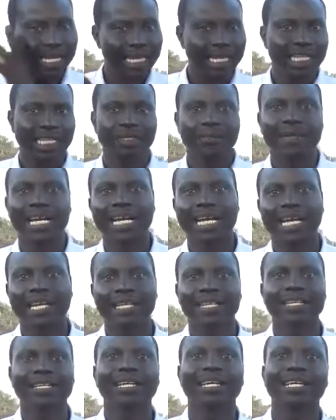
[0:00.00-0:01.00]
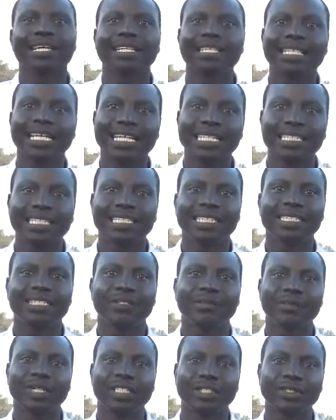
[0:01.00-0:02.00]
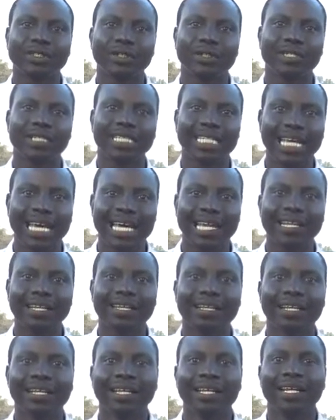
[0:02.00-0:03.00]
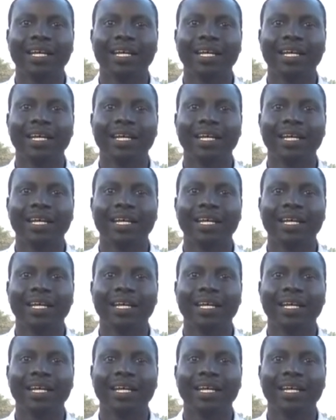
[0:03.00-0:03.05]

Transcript: headed by Nyaldit Majur Nyal,